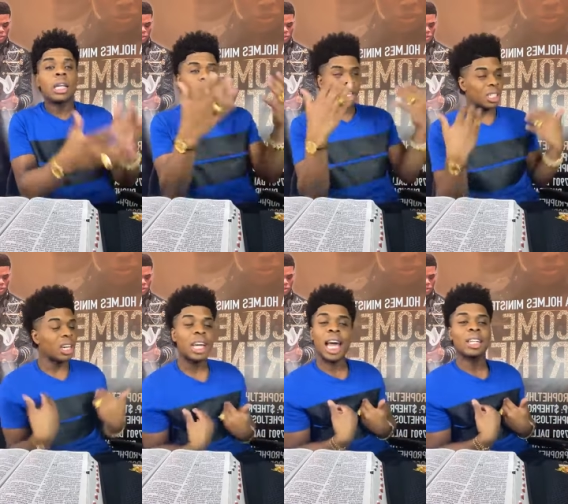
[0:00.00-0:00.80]
Just
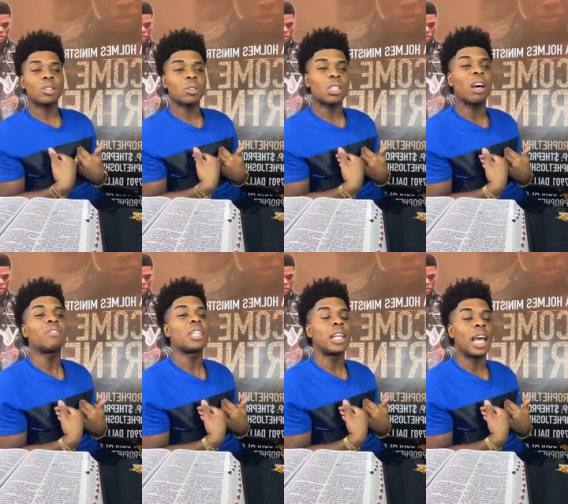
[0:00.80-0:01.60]
look at
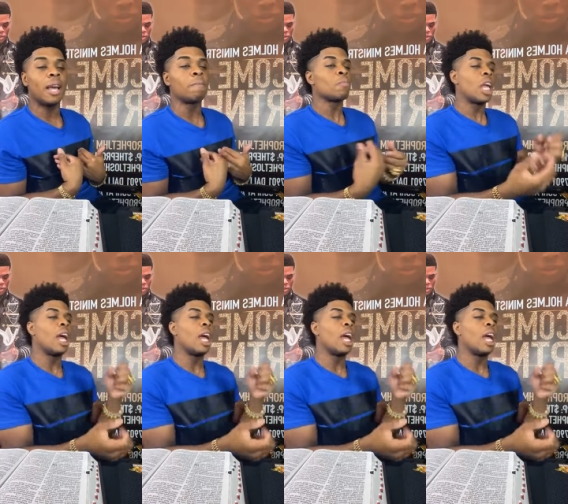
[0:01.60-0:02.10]
yourself today.